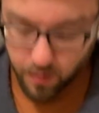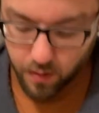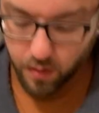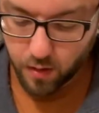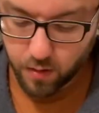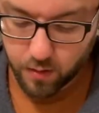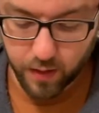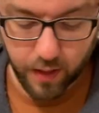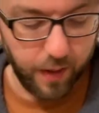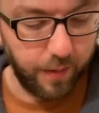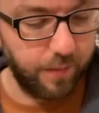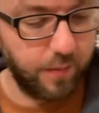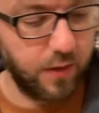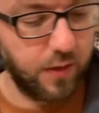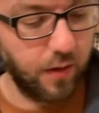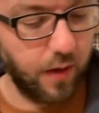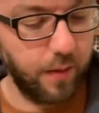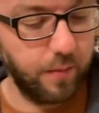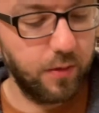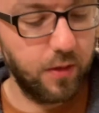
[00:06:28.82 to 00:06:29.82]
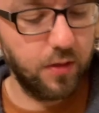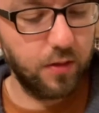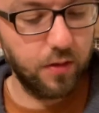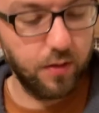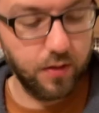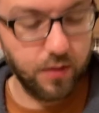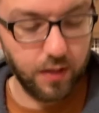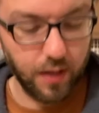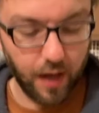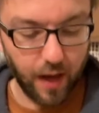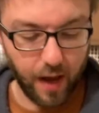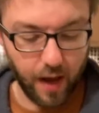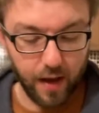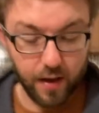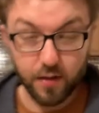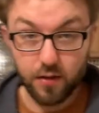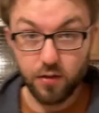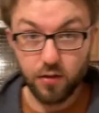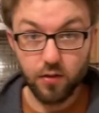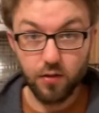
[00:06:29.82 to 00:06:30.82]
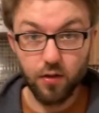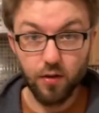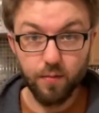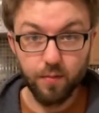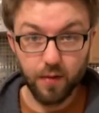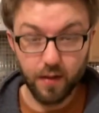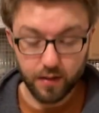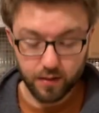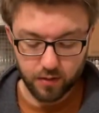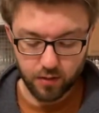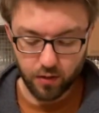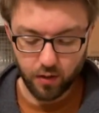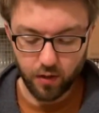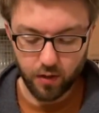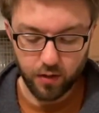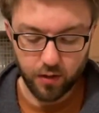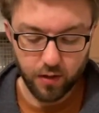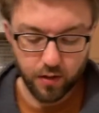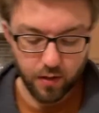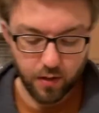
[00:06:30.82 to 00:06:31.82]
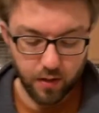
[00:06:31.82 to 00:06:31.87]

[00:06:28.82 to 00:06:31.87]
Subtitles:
Okay, so I'm just going to scoop this now